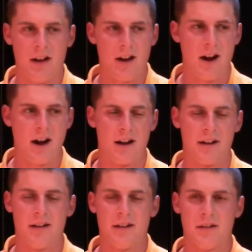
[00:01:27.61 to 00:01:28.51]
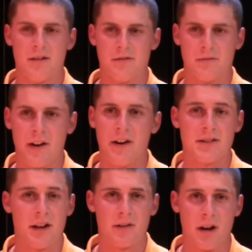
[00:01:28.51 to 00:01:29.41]
Uh, it's very
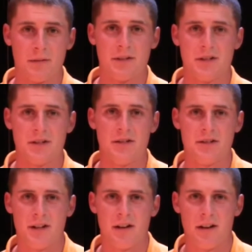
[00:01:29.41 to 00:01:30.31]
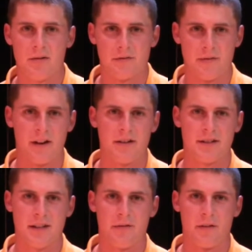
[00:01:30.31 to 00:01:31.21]
tough competition this year. It was very
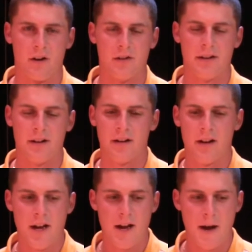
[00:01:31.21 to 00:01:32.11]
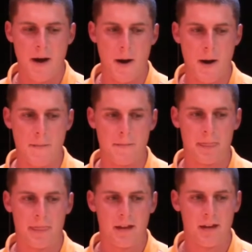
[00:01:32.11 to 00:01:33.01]
stiff all year. Um,
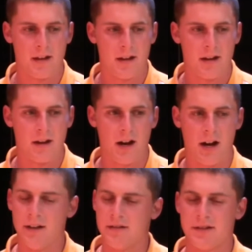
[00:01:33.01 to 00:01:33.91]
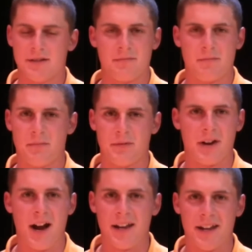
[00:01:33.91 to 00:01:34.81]
I just
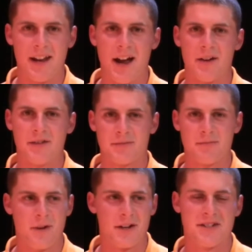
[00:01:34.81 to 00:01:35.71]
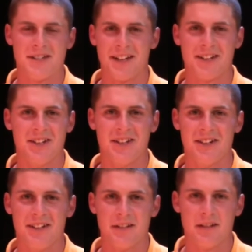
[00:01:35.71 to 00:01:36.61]
grinded it out as much as I
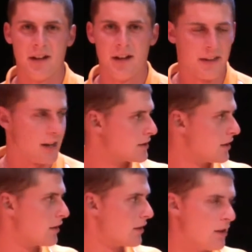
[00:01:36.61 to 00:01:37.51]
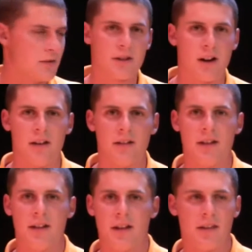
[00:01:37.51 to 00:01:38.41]
could, and thanks to Coach
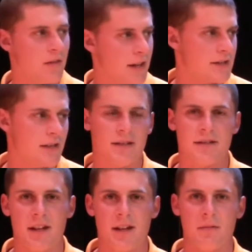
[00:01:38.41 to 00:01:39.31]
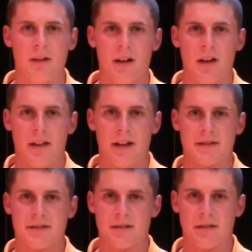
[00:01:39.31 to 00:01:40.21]
Conley and the rest of the team,
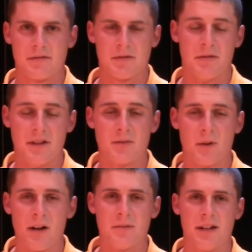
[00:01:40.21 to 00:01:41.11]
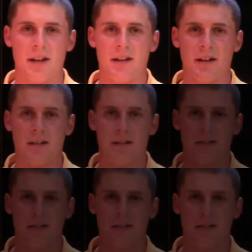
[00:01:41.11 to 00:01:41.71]
that's, that's the reason why I'm standing here.